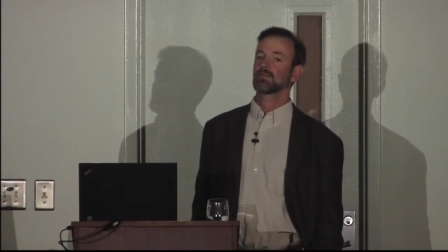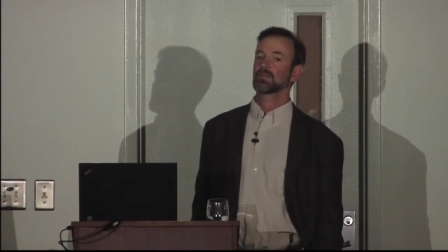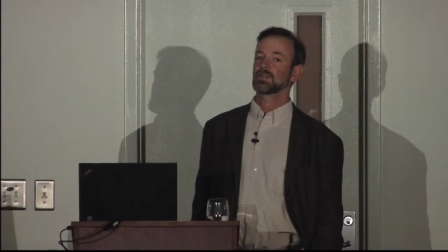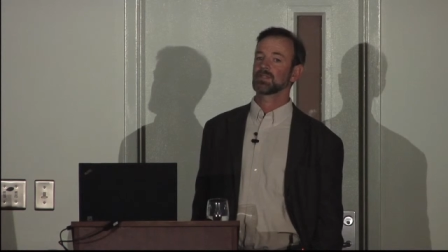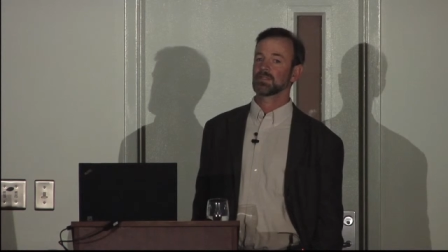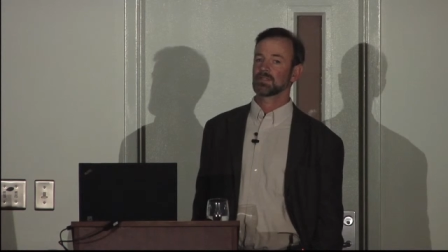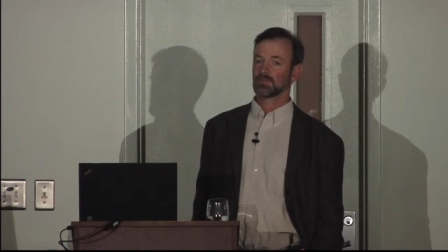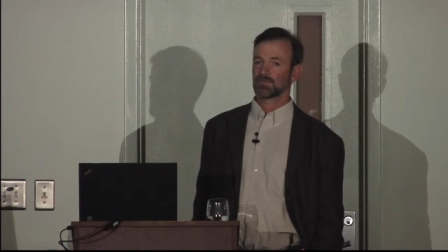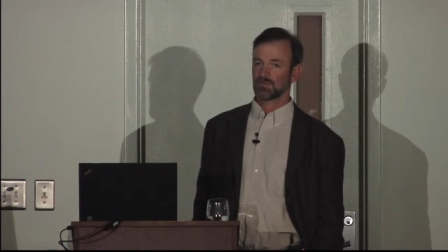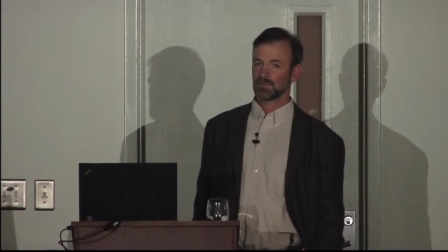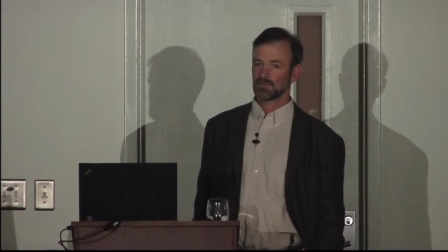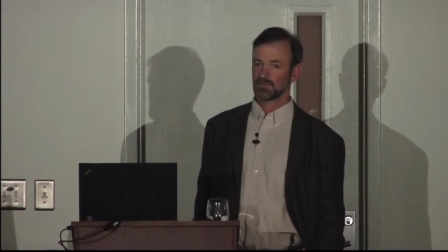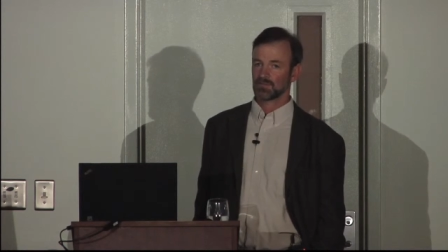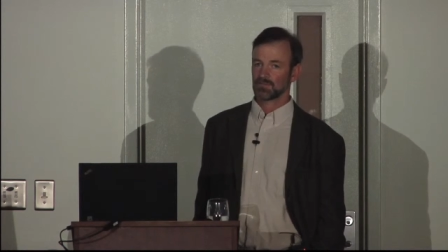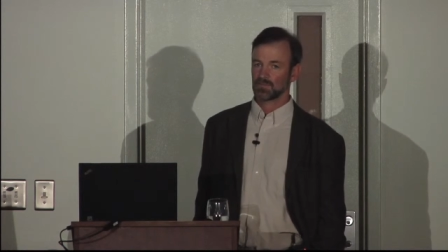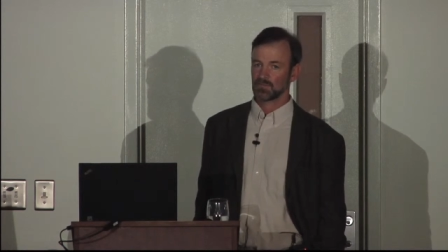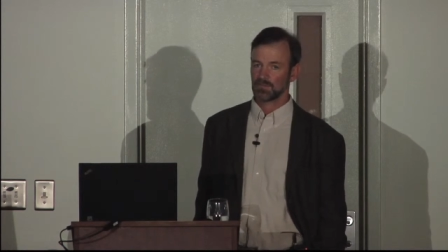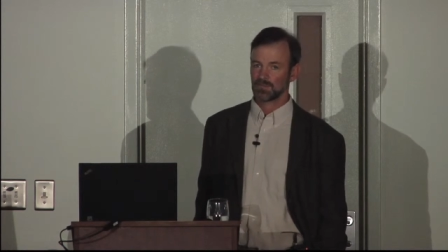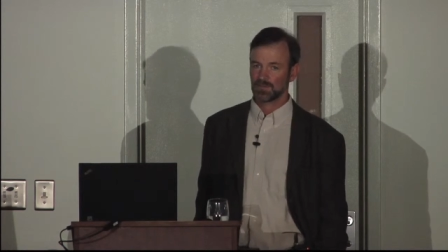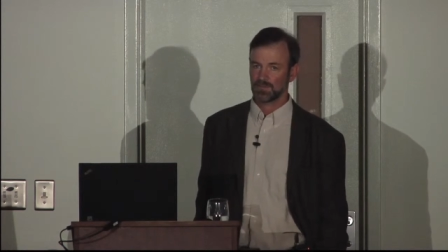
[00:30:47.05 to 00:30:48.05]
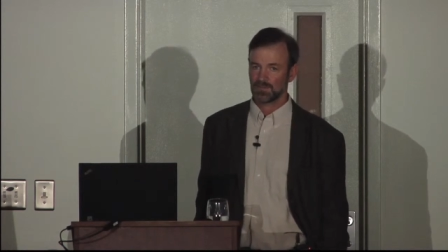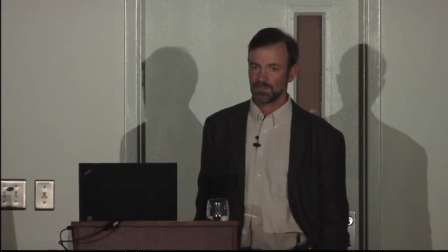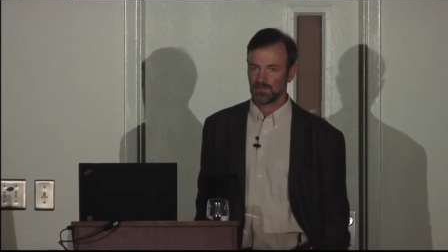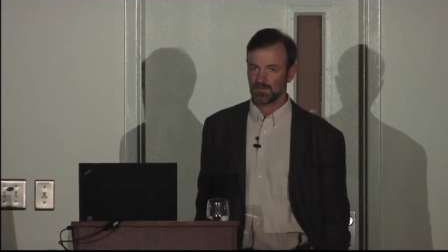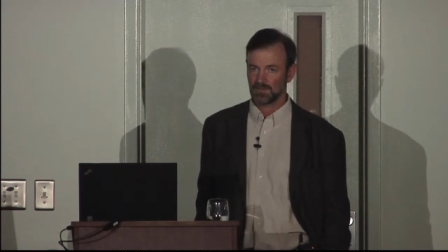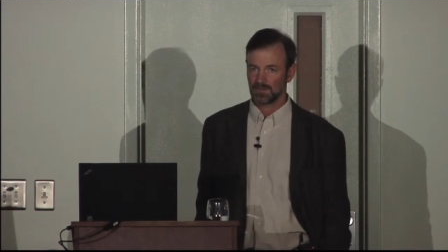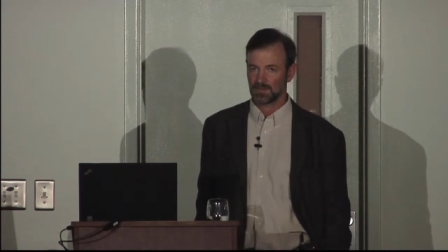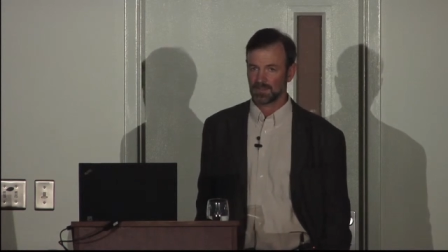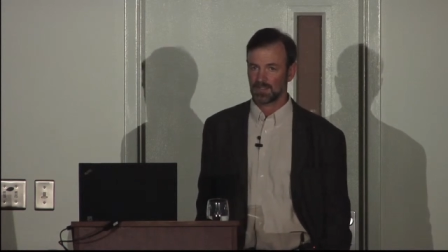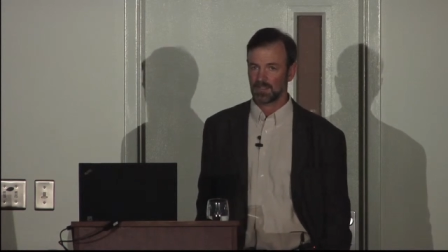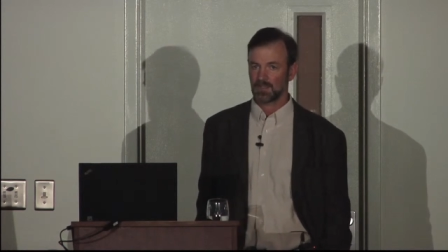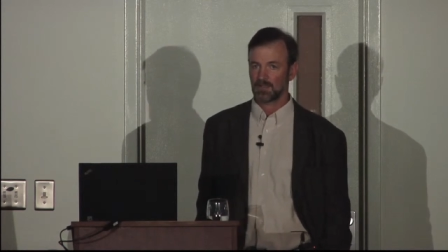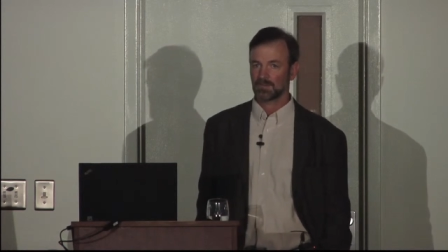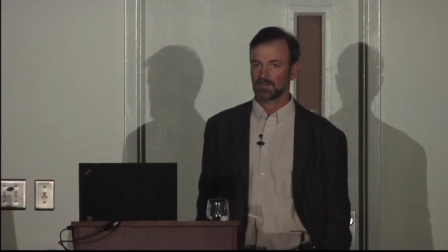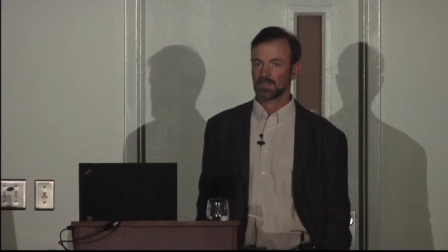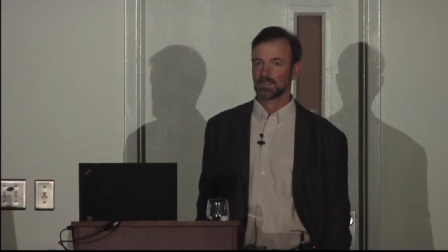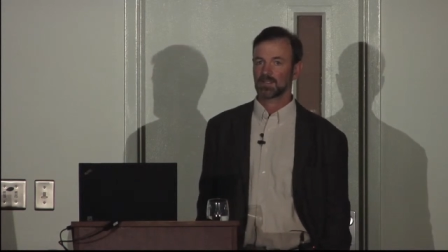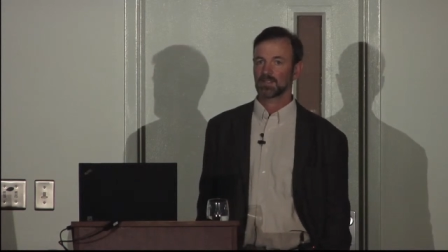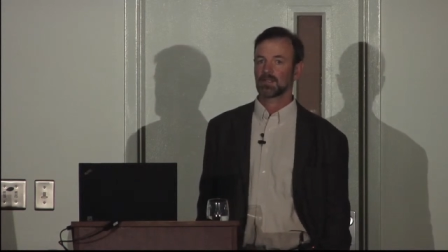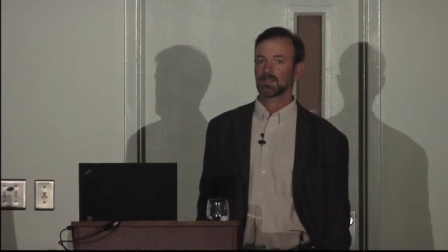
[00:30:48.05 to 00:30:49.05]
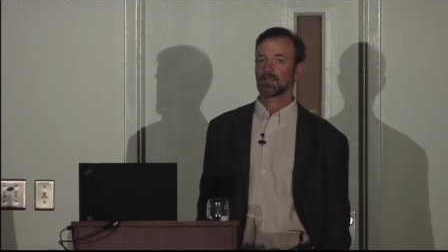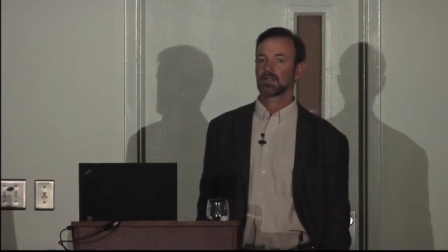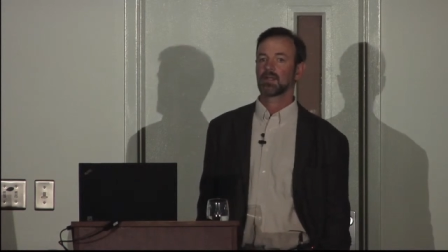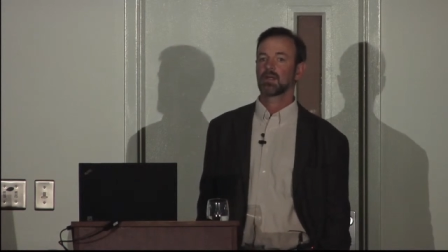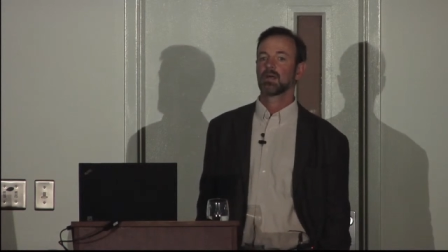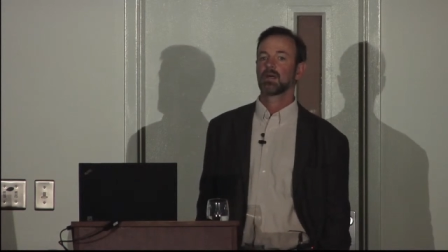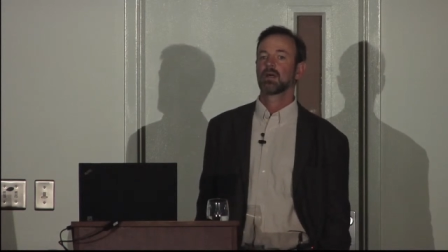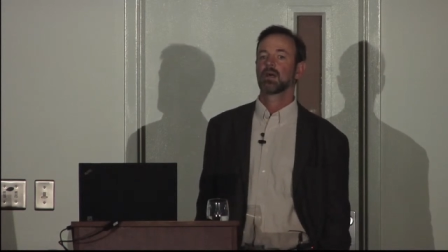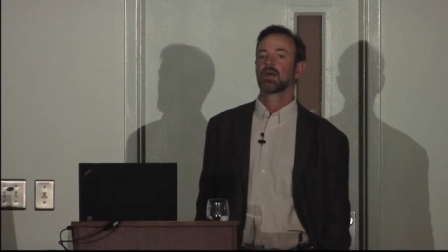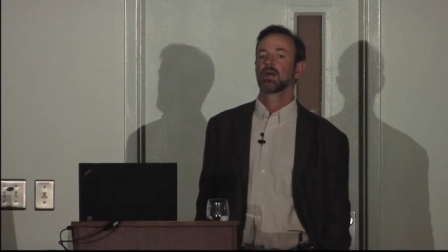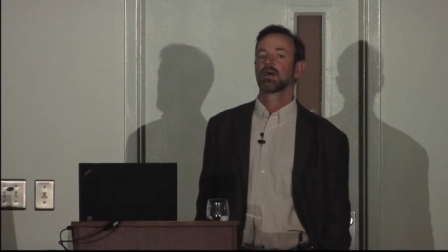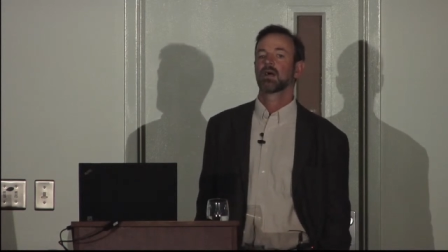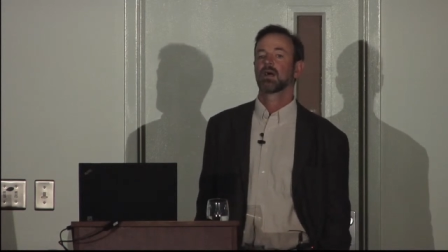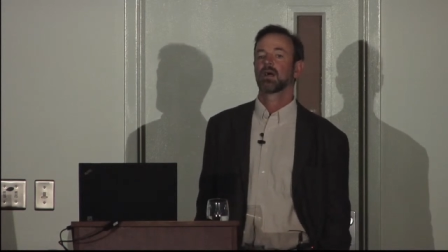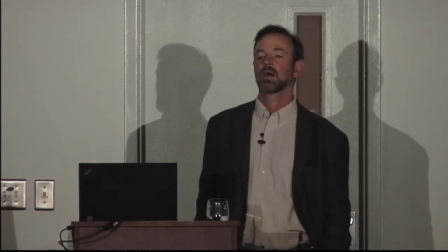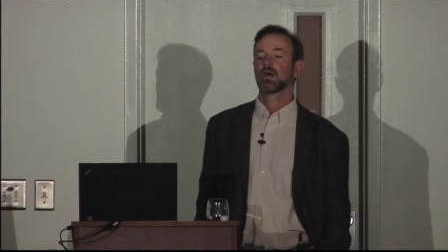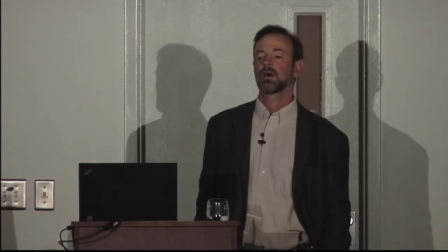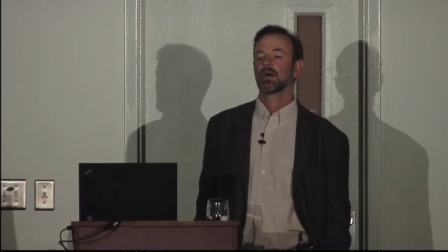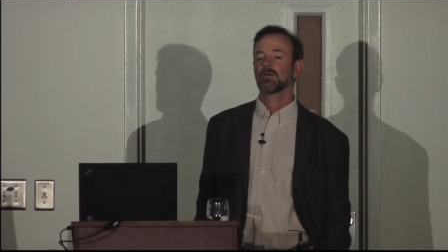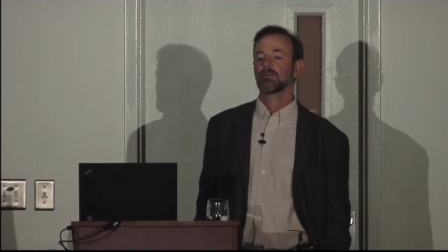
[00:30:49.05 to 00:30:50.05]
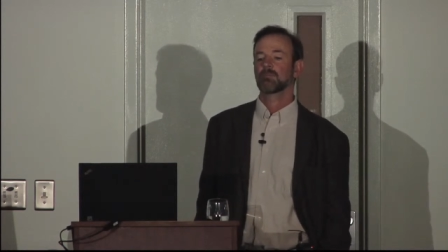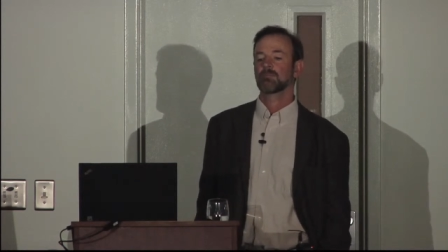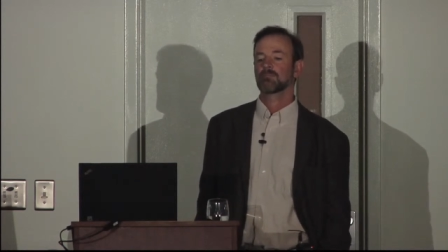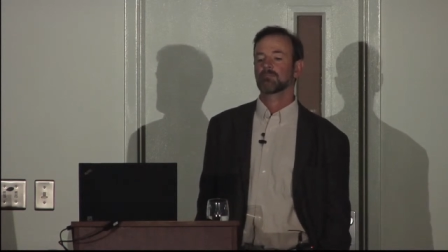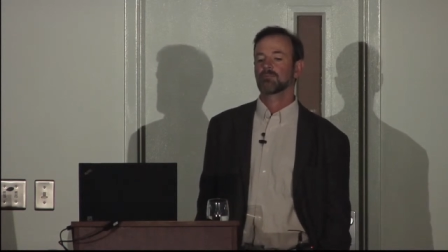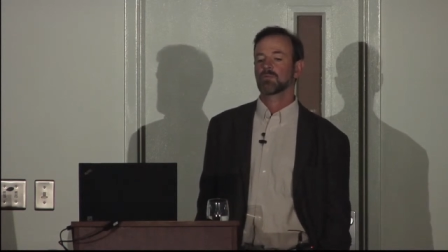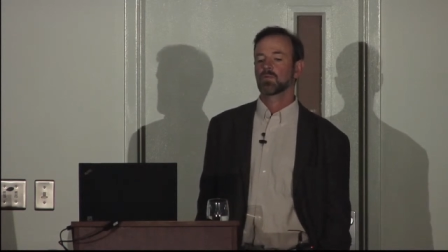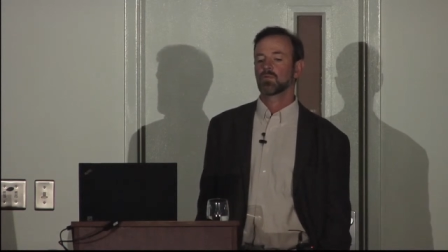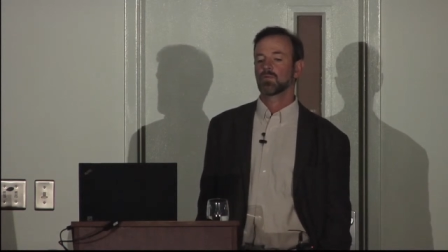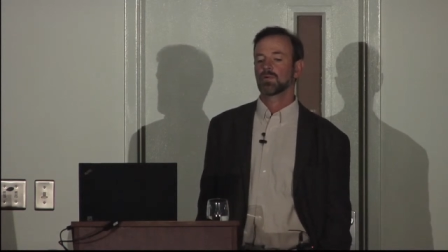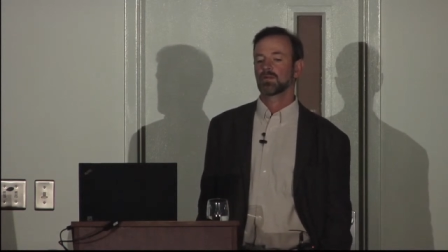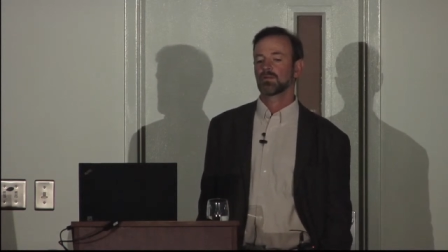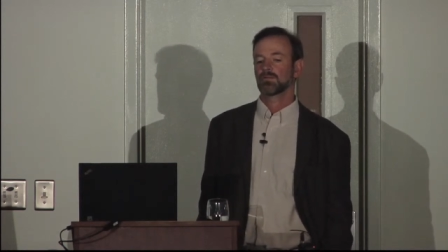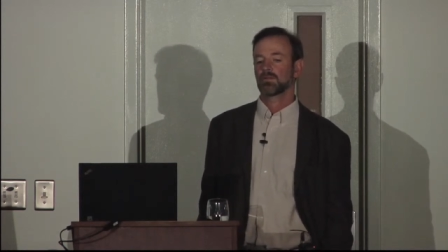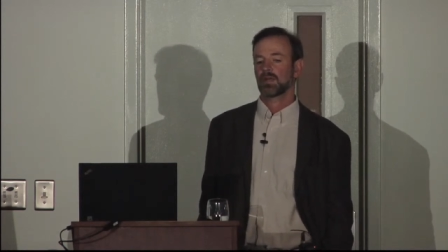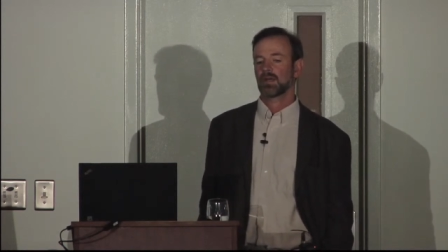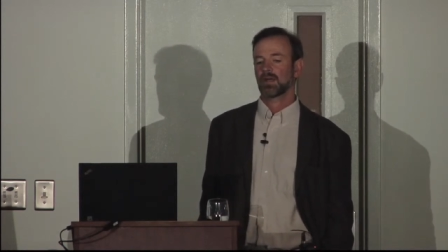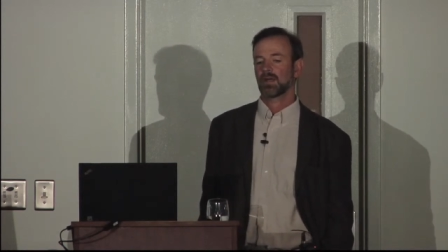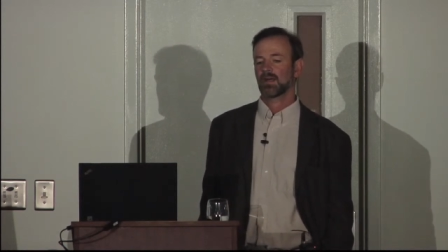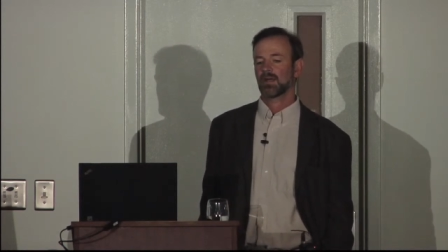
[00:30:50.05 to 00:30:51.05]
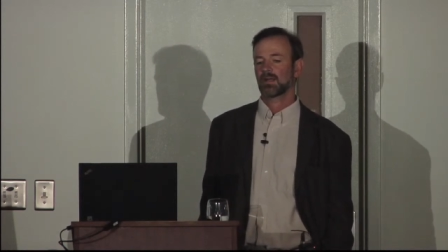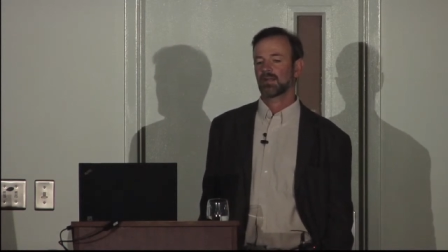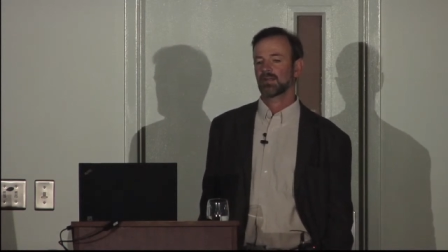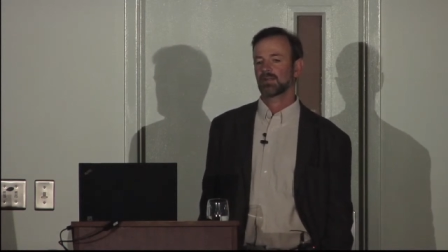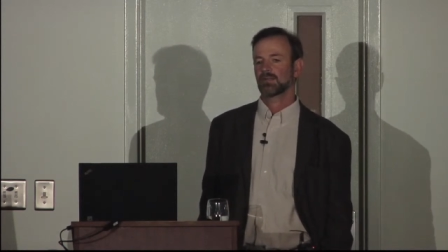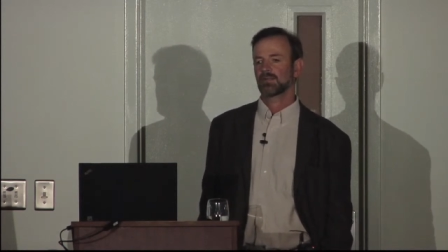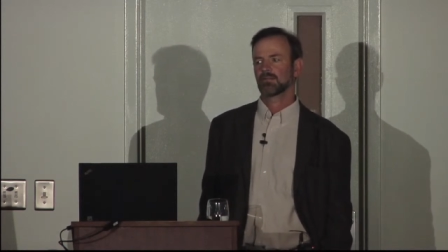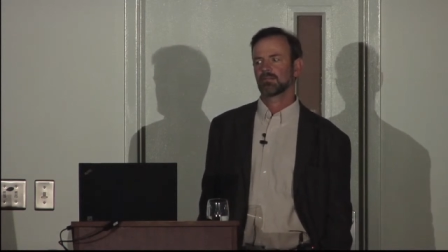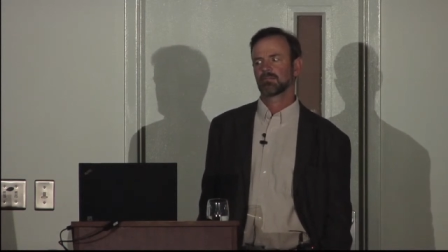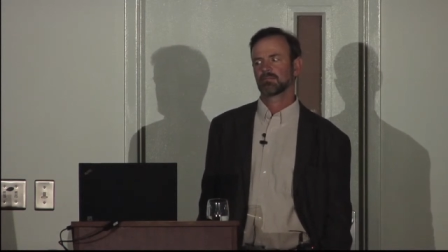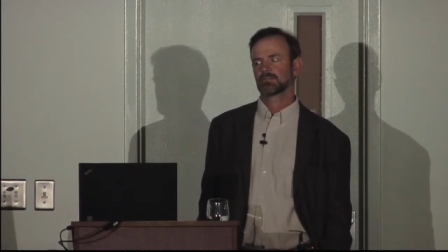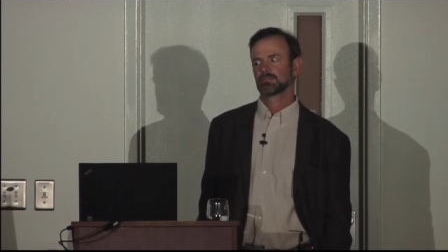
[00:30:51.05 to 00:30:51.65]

very difficult for women to do their jobs there. Um, we've had